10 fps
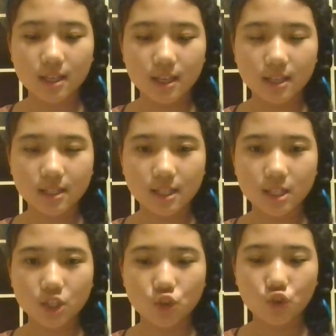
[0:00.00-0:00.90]
is
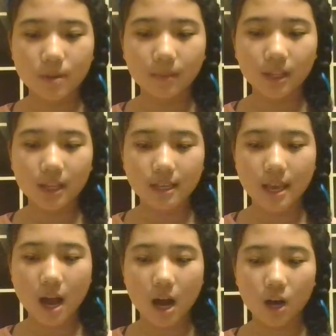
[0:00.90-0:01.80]
extremely
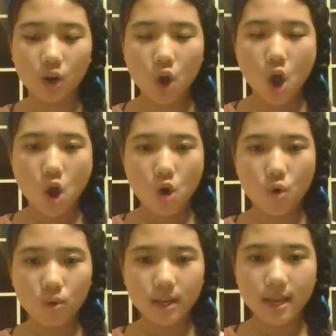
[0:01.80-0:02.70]
young,
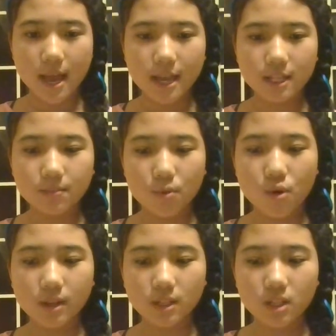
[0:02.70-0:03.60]
only
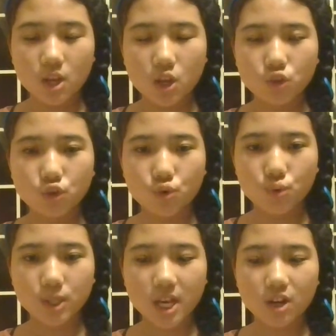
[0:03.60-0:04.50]

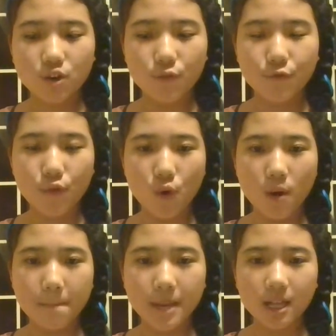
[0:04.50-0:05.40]

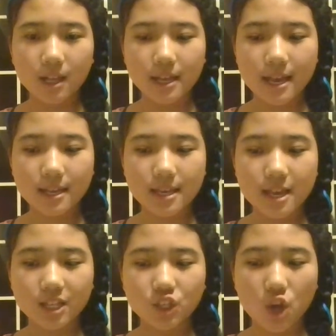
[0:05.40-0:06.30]
8.204 million
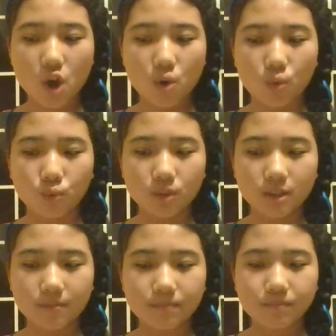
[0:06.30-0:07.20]
years old.
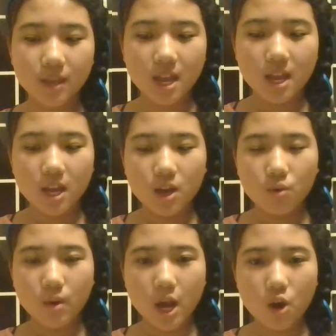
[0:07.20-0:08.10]

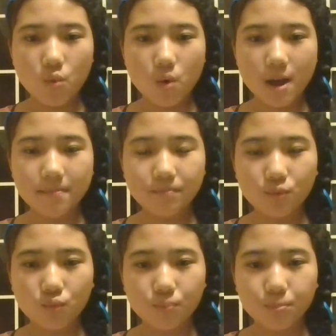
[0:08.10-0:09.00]
Well,
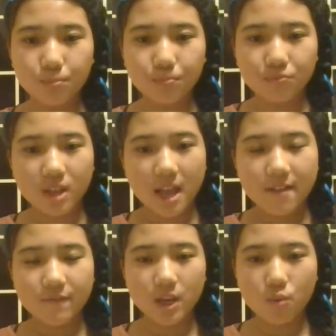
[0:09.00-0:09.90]
one
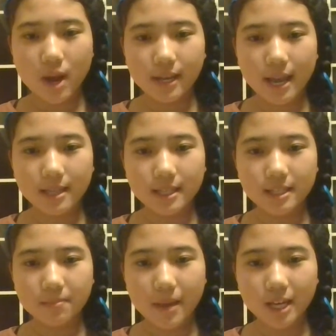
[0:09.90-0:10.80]
VY
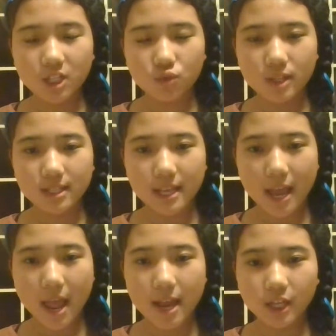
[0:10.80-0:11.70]
Canis Majoris
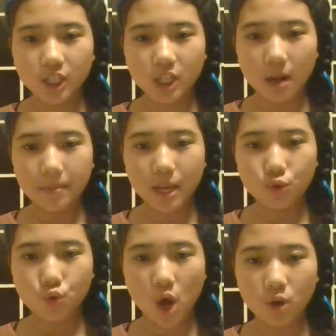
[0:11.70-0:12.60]
age
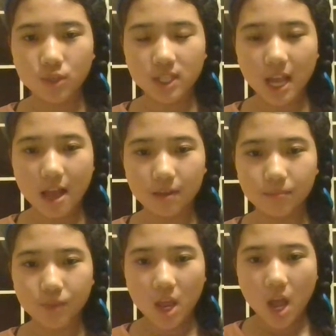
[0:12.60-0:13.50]
compared to our Sun